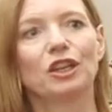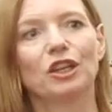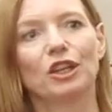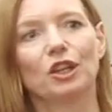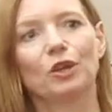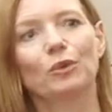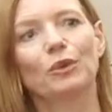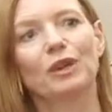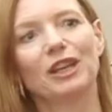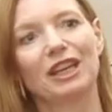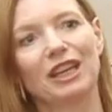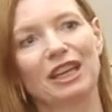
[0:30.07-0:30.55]

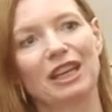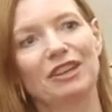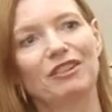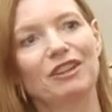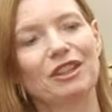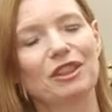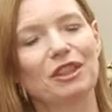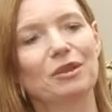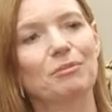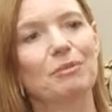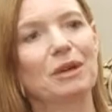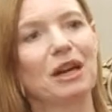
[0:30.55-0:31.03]
who are here
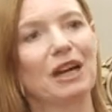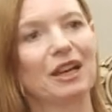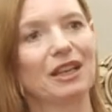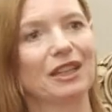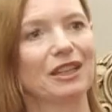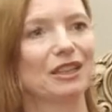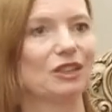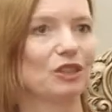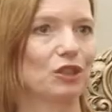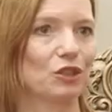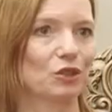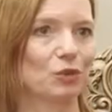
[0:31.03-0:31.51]
in the
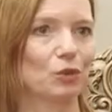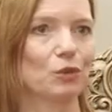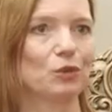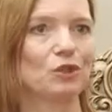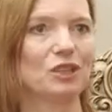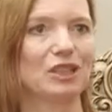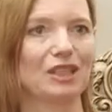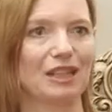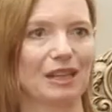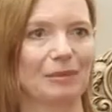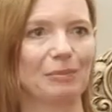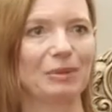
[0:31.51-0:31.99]
market to talk
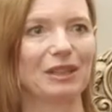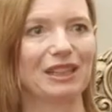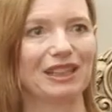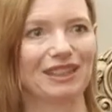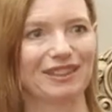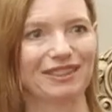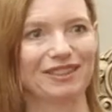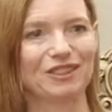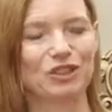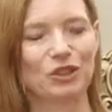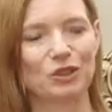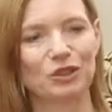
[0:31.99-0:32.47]
to
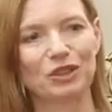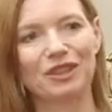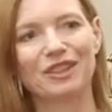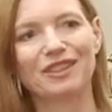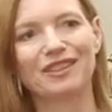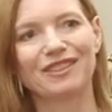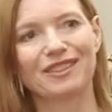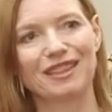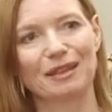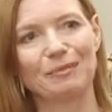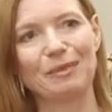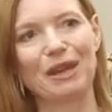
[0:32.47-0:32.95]
Nepalese
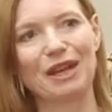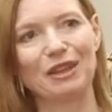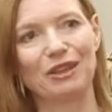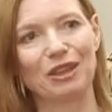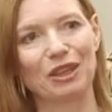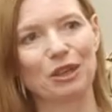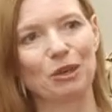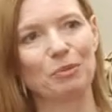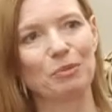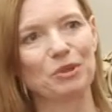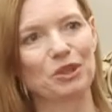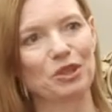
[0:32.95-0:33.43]
students about
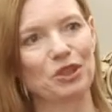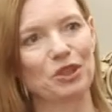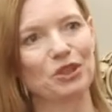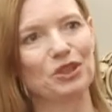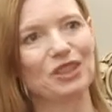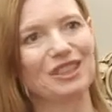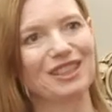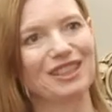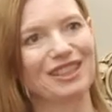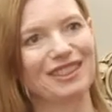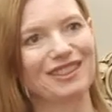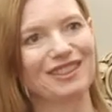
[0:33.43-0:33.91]
the
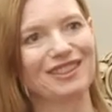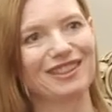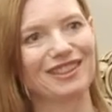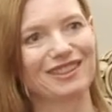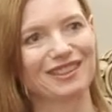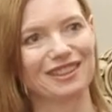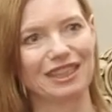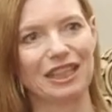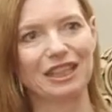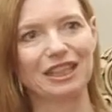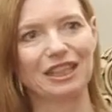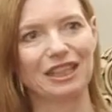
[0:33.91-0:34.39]
opportunities to
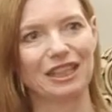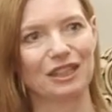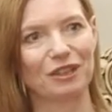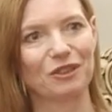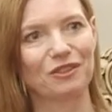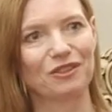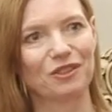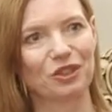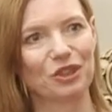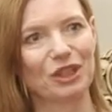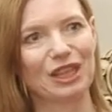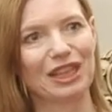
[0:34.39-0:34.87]
study in
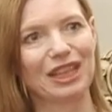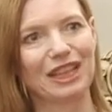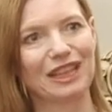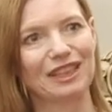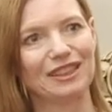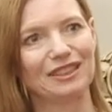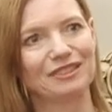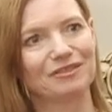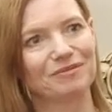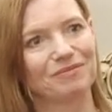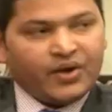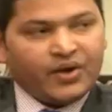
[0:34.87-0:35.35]

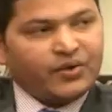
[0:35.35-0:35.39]
Australia.